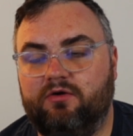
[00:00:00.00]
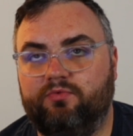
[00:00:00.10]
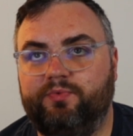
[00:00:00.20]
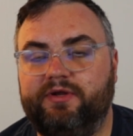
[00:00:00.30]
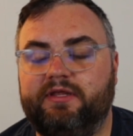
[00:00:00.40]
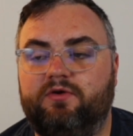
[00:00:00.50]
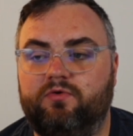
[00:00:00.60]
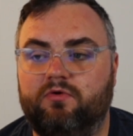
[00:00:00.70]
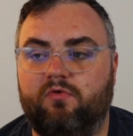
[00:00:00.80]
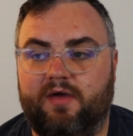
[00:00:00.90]
really
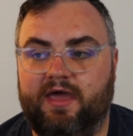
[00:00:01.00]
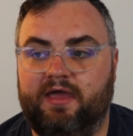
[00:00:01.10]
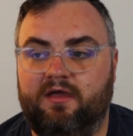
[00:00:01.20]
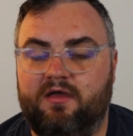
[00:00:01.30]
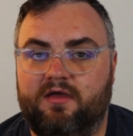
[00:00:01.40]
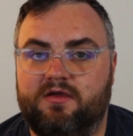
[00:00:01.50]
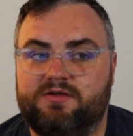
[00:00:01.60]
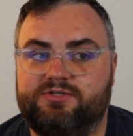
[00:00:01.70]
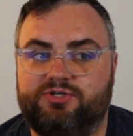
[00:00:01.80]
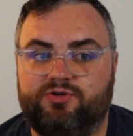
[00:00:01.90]
cool way
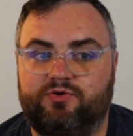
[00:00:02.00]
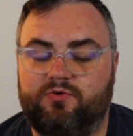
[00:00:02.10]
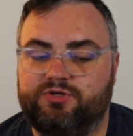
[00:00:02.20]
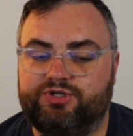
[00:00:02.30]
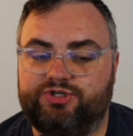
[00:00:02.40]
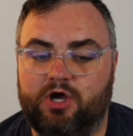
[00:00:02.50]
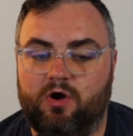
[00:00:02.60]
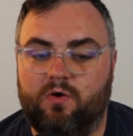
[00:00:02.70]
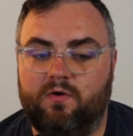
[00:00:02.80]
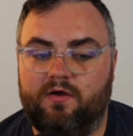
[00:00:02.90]
to
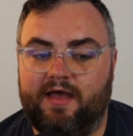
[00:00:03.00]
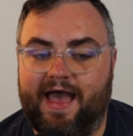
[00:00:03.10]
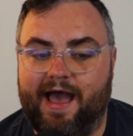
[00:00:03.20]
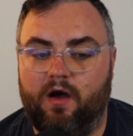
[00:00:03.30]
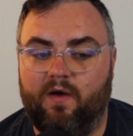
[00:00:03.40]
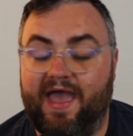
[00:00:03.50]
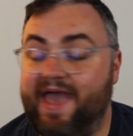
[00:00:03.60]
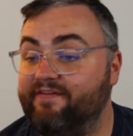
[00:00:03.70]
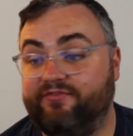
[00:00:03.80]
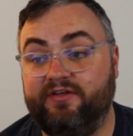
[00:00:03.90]
show how
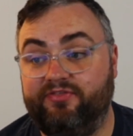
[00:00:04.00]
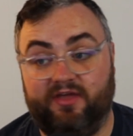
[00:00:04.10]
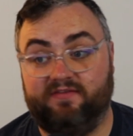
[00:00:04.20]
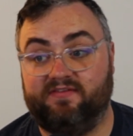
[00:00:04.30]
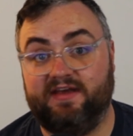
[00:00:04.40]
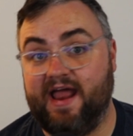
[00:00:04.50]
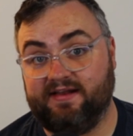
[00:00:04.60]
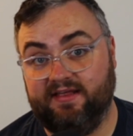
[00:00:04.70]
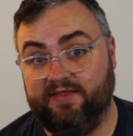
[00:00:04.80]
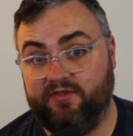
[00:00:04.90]
everything is
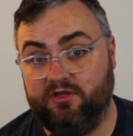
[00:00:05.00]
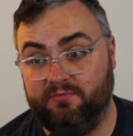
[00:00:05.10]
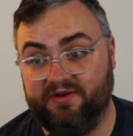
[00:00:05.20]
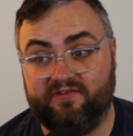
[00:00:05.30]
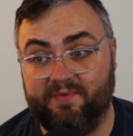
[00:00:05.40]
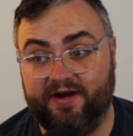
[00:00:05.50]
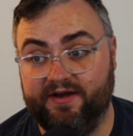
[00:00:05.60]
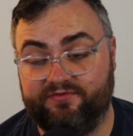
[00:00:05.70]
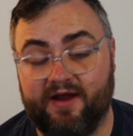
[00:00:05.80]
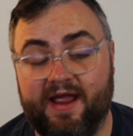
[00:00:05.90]
connected in the human
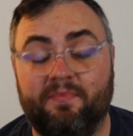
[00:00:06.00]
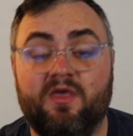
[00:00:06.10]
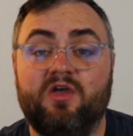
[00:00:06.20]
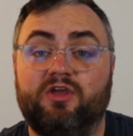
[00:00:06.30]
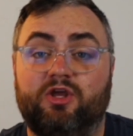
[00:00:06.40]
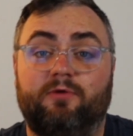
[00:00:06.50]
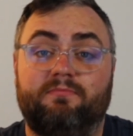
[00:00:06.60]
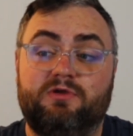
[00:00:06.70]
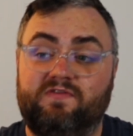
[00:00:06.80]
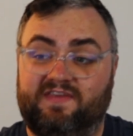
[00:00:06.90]
experience, right?
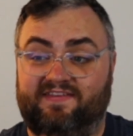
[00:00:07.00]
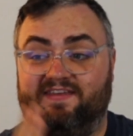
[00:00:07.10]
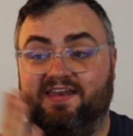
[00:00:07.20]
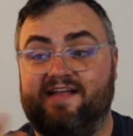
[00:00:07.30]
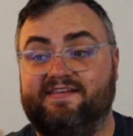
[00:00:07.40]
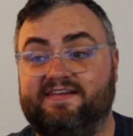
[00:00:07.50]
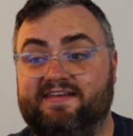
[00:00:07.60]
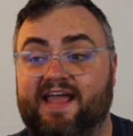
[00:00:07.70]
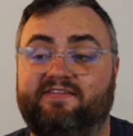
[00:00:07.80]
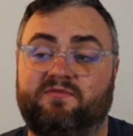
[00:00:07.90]
Music is connected to
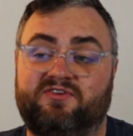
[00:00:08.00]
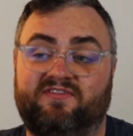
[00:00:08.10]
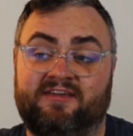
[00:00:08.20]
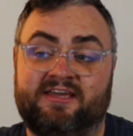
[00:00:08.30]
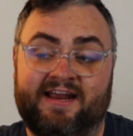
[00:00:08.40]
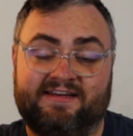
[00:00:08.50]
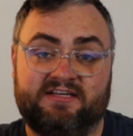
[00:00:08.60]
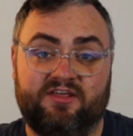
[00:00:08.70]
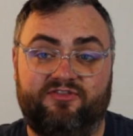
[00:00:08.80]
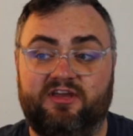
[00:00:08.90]
dance, which is
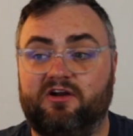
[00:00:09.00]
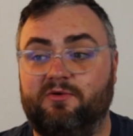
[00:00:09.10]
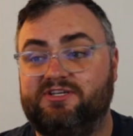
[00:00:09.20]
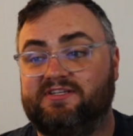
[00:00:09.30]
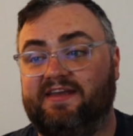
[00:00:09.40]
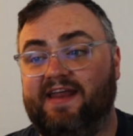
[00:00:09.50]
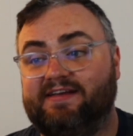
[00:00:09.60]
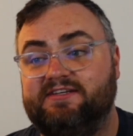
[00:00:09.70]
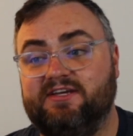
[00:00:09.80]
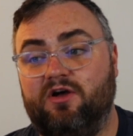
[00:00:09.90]
connected to theater, which is
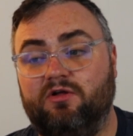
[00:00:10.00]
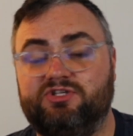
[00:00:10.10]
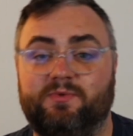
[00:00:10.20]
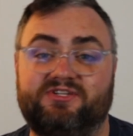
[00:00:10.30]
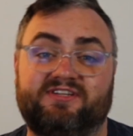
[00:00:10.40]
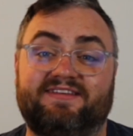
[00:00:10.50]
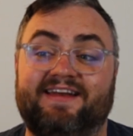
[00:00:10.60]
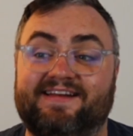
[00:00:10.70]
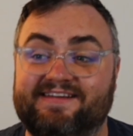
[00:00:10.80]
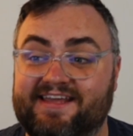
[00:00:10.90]
connected to culture, which is
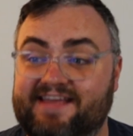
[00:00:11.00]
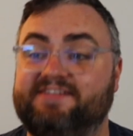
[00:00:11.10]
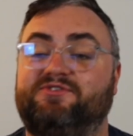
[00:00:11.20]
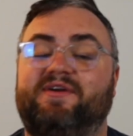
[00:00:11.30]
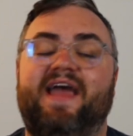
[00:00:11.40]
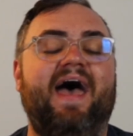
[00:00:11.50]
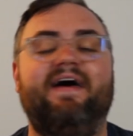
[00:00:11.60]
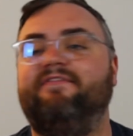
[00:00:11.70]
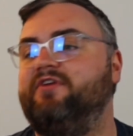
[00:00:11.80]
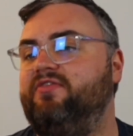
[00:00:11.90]
connected to history.
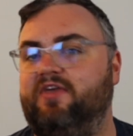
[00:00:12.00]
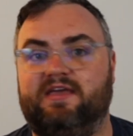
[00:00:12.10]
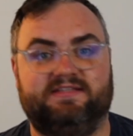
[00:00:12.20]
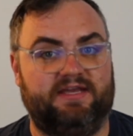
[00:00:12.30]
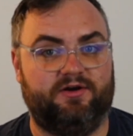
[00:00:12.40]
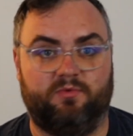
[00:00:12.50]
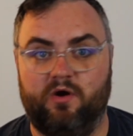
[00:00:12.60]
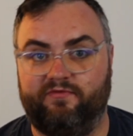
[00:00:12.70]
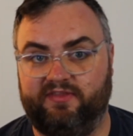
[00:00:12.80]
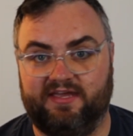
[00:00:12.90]
Everything is
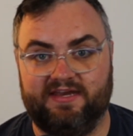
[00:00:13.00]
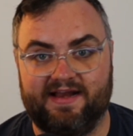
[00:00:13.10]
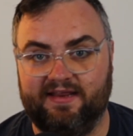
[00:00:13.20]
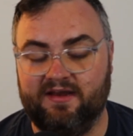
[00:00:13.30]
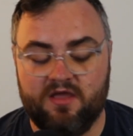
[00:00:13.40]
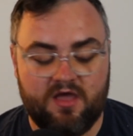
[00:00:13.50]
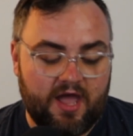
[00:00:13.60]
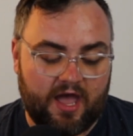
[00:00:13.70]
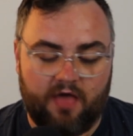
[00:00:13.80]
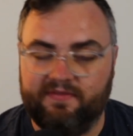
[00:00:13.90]
interwoven and connected
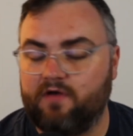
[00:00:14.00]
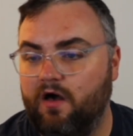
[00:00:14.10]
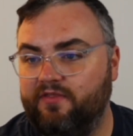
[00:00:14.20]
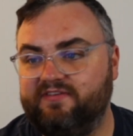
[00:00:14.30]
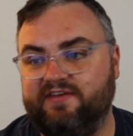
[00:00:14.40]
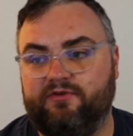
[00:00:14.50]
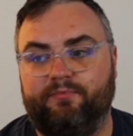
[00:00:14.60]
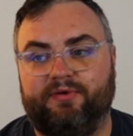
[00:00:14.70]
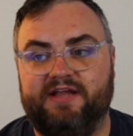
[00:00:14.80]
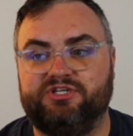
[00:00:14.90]
on all these
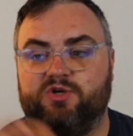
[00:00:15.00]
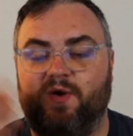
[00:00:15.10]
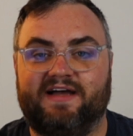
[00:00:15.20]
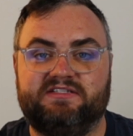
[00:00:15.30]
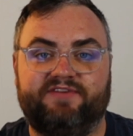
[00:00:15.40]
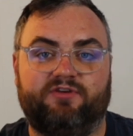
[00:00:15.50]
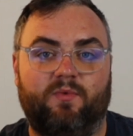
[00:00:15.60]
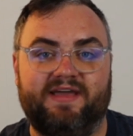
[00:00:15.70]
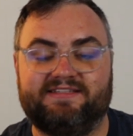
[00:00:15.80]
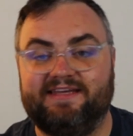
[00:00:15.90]
different branches going out
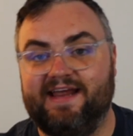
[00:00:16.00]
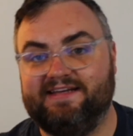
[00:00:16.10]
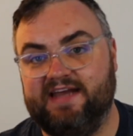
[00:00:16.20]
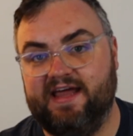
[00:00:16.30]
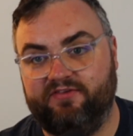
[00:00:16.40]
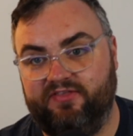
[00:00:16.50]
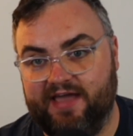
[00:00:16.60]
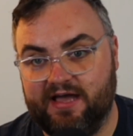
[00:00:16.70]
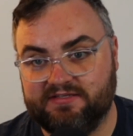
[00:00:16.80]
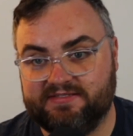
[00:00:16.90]
different ways, connecting to
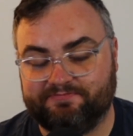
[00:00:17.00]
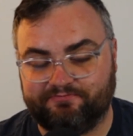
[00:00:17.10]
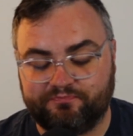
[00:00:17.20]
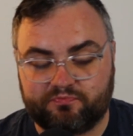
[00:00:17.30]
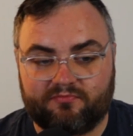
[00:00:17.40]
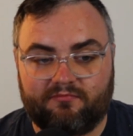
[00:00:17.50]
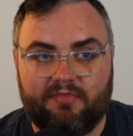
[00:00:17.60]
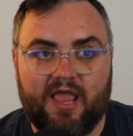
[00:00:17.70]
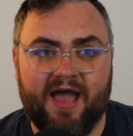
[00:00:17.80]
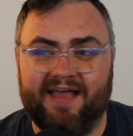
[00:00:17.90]
everything else.
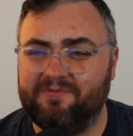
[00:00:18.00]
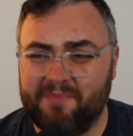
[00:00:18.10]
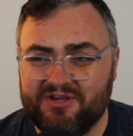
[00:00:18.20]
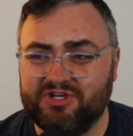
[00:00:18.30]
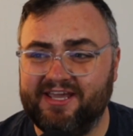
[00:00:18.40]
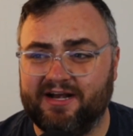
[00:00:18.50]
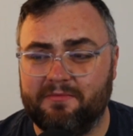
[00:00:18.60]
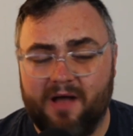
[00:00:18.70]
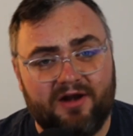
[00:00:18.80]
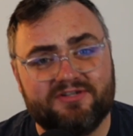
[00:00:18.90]
Especially in our
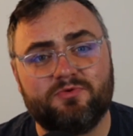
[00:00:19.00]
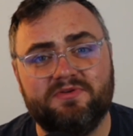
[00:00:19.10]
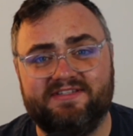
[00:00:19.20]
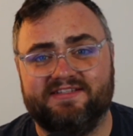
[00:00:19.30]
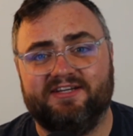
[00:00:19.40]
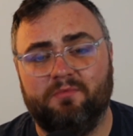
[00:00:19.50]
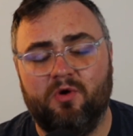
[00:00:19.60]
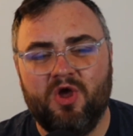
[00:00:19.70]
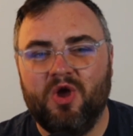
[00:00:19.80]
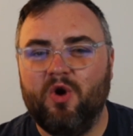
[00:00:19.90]
modern school system,
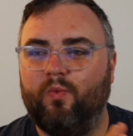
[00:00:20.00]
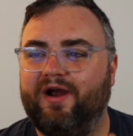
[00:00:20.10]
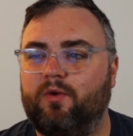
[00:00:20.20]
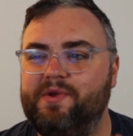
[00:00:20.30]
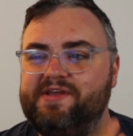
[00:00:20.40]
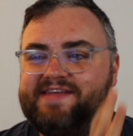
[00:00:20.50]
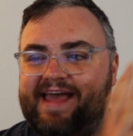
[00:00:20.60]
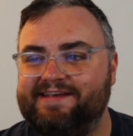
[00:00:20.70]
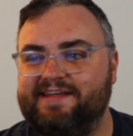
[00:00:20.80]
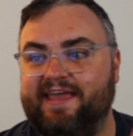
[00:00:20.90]
where we
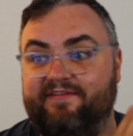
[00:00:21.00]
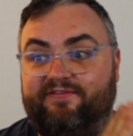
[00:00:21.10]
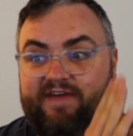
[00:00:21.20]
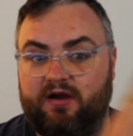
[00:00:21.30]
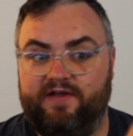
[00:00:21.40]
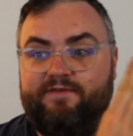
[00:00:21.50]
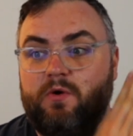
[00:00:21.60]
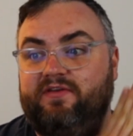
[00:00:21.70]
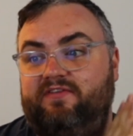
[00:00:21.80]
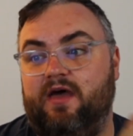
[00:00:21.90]
tend to get very
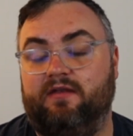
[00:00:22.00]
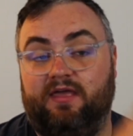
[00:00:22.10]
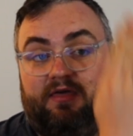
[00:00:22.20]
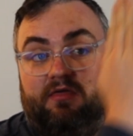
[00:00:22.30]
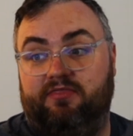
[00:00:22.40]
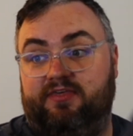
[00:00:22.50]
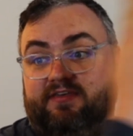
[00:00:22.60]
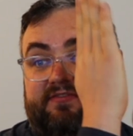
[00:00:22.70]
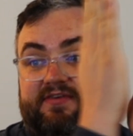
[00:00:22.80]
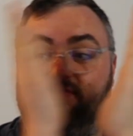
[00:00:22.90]
focused on like
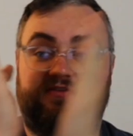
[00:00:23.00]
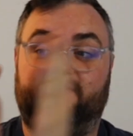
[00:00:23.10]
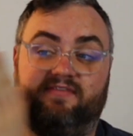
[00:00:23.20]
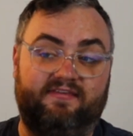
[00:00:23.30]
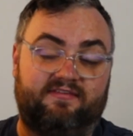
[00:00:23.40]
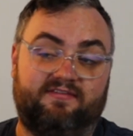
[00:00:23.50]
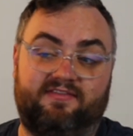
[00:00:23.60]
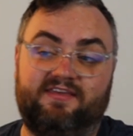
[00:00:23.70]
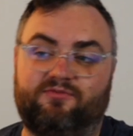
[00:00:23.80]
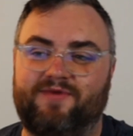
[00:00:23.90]
this,
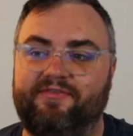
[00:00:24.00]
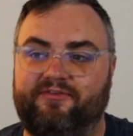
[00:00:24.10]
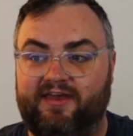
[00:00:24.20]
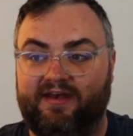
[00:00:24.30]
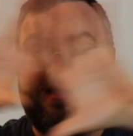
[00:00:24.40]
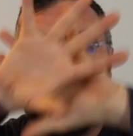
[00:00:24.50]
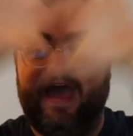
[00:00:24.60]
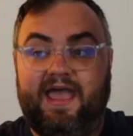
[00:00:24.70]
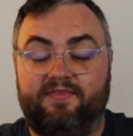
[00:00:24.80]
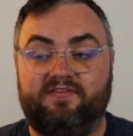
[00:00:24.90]
rather than,
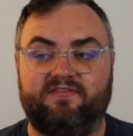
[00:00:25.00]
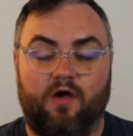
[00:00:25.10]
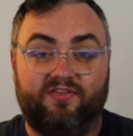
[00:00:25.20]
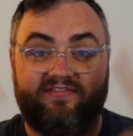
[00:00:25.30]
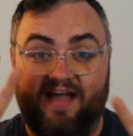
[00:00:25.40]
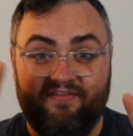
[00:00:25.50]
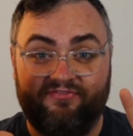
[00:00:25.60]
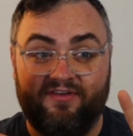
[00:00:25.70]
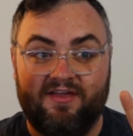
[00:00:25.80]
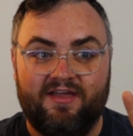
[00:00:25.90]
hey, this is all the stuff.